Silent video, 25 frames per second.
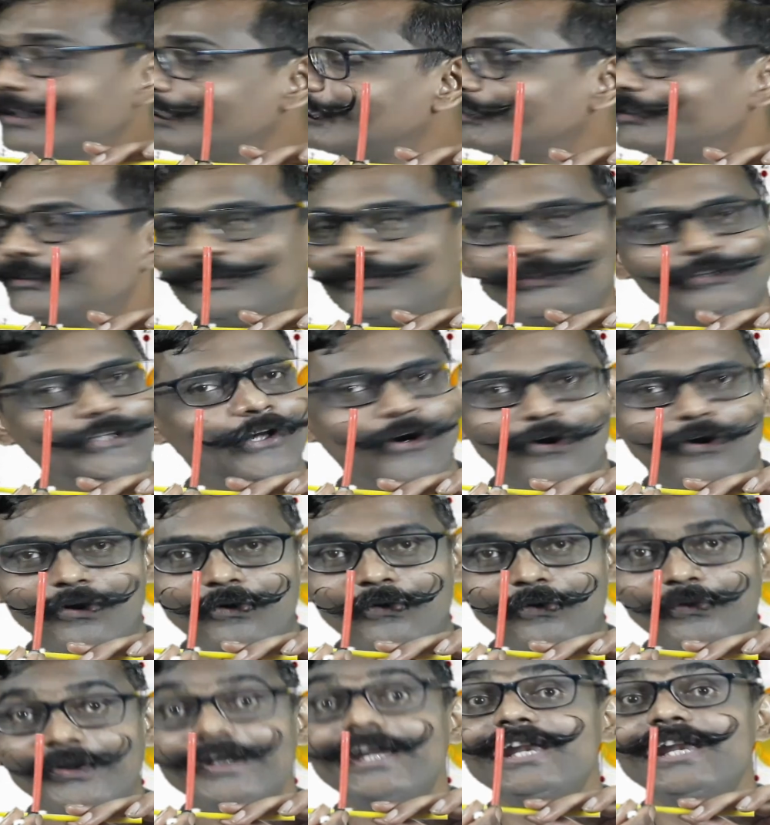
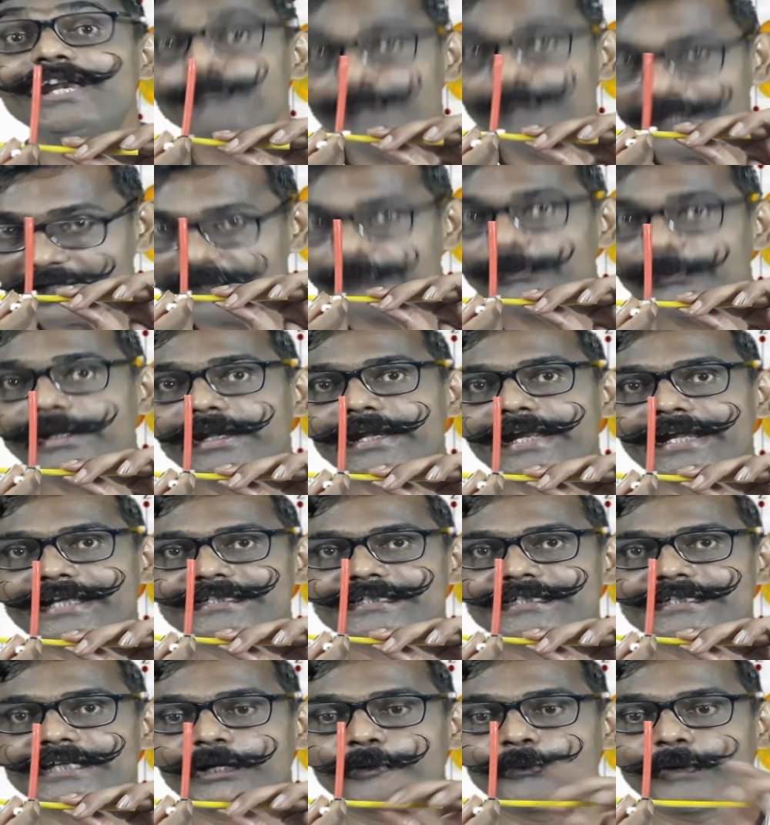No, in between x
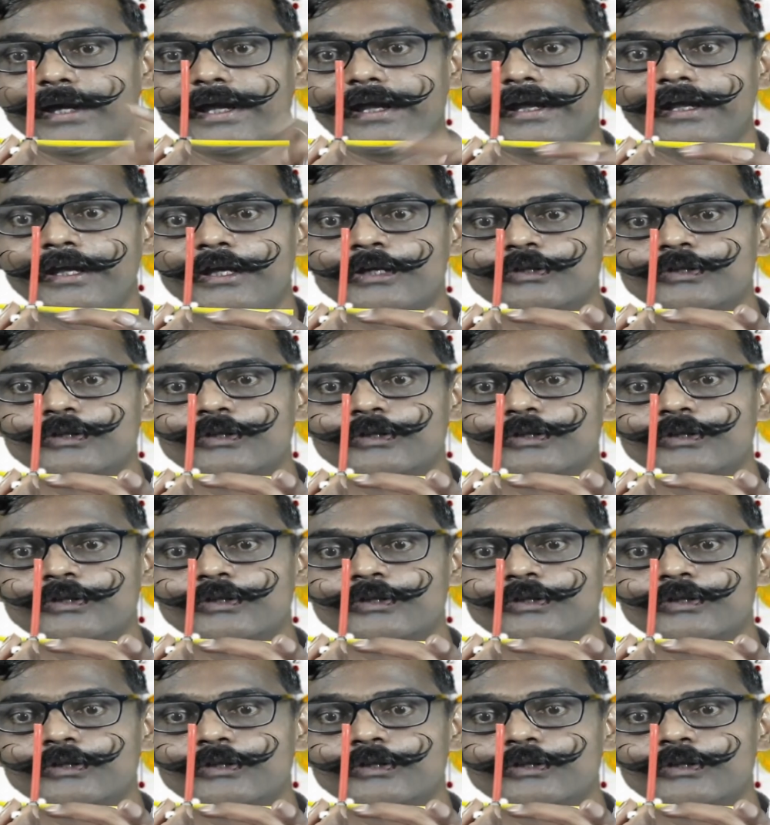and y.